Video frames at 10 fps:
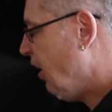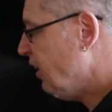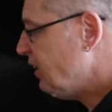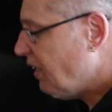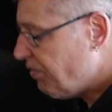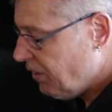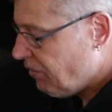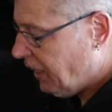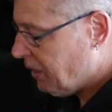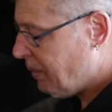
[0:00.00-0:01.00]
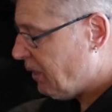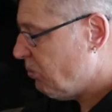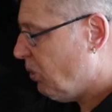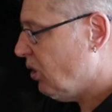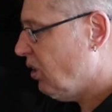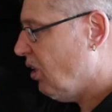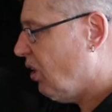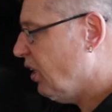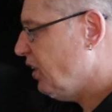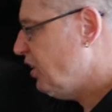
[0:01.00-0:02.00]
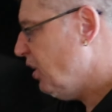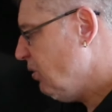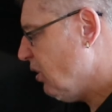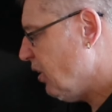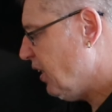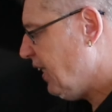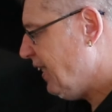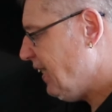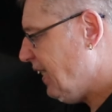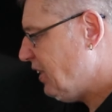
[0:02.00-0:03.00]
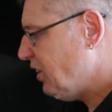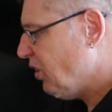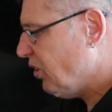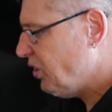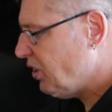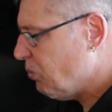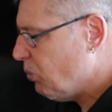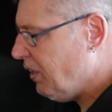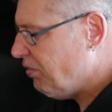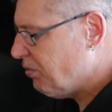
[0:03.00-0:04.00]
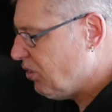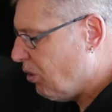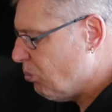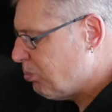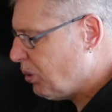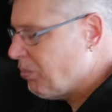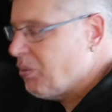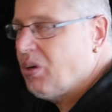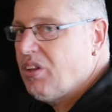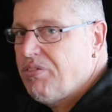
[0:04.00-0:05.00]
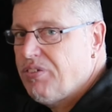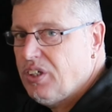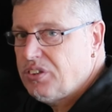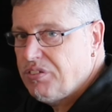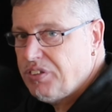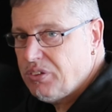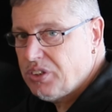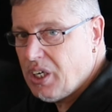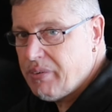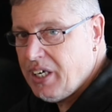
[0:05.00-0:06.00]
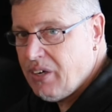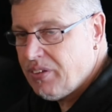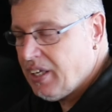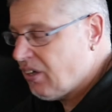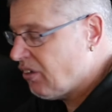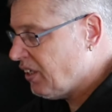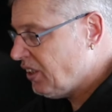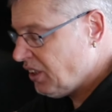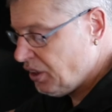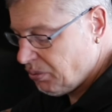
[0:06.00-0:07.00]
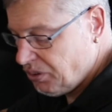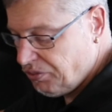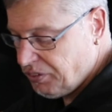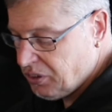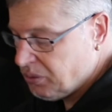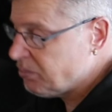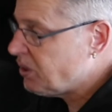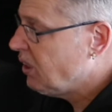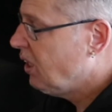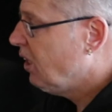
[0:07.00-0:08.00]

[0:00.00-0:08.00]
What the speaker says: I definitely recommend one. I do like it. It's nice that we've got probably one of the first reviews going out there on this. This was filmed,